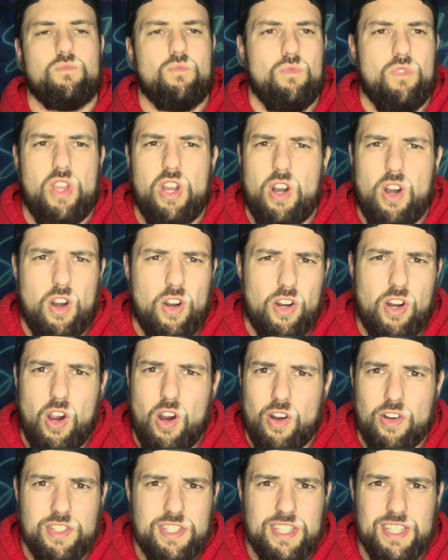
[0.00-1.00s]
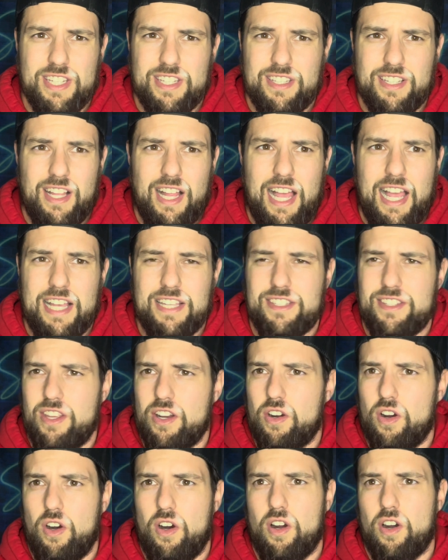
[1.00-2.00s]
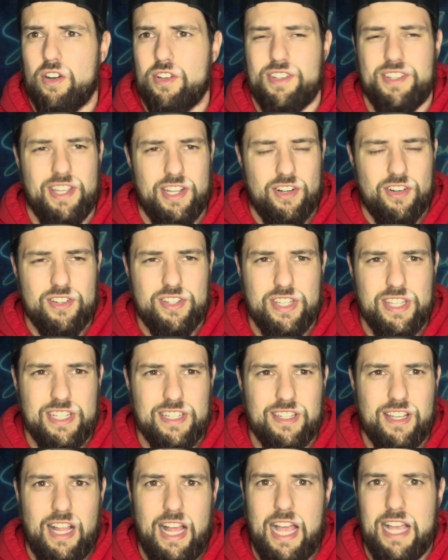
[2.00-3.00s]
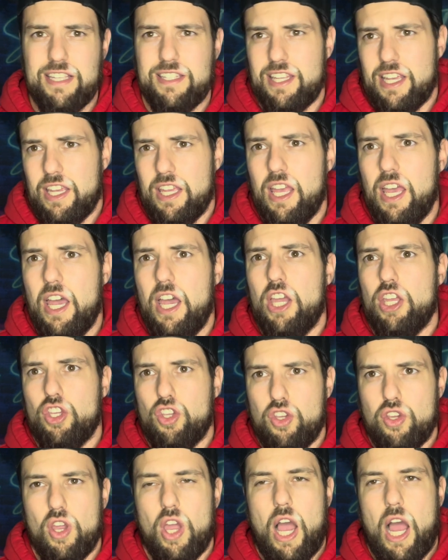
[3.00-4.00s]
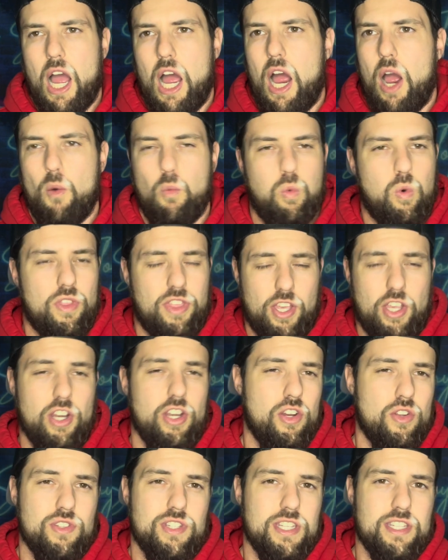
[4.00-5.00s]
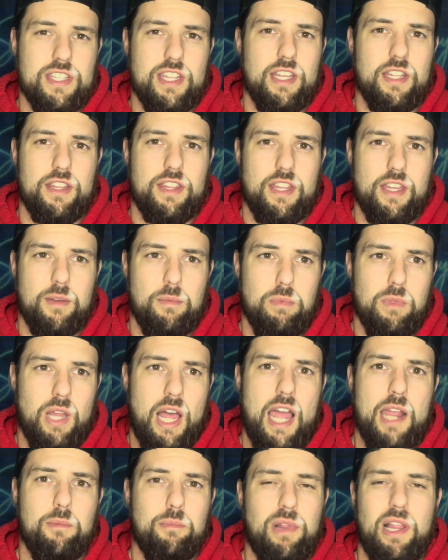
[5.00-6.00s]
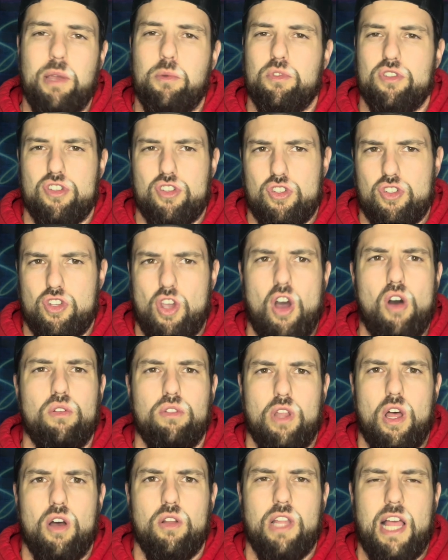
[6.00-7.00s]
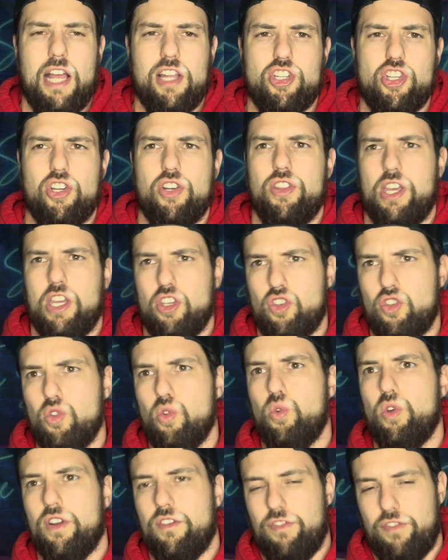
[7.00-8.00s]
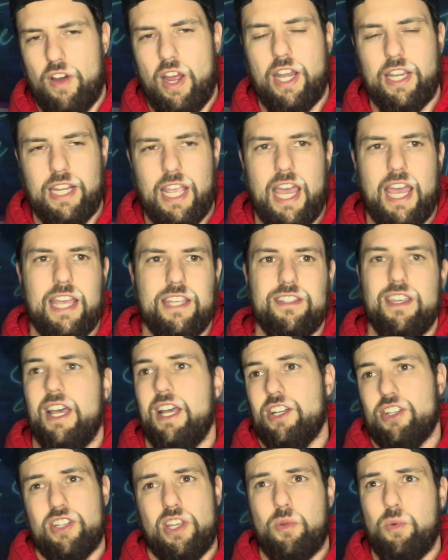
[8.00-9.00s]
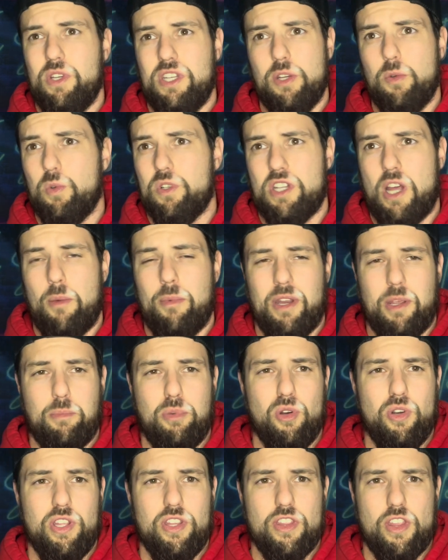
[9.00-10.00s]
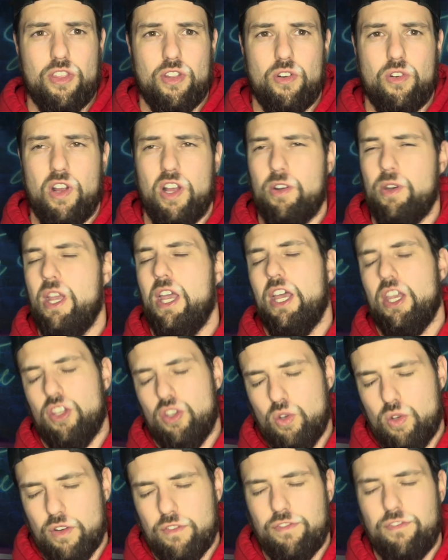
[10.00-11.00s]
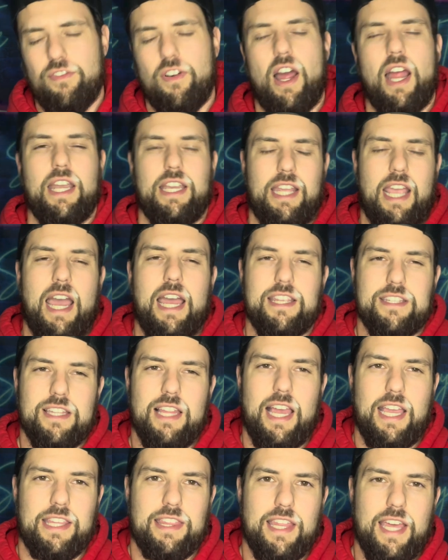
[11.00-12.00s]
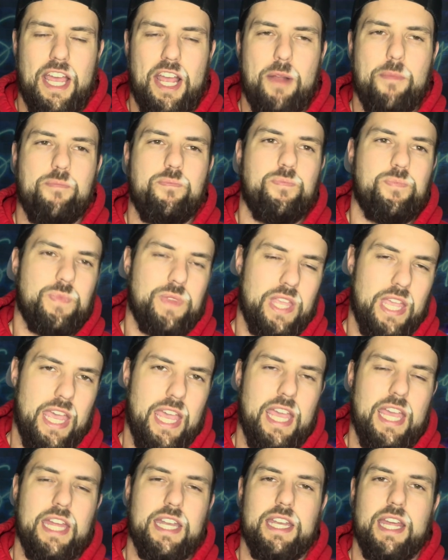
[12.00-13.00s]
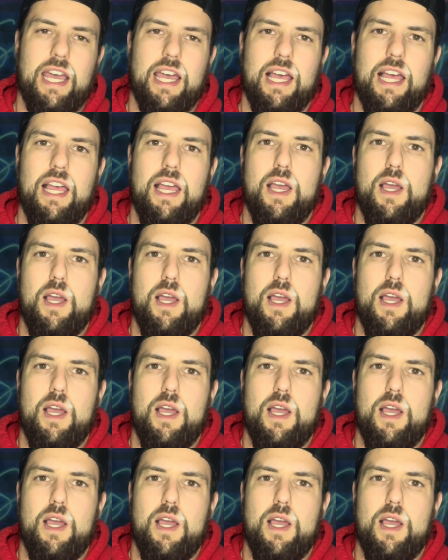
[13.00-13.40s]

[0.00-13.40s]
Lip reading: There are guards in this class. There are centers in this class that the good news is the line play was so low last year that you could find guys, just like we did with Dominic Puni in the 3rd round, you could find guys like that and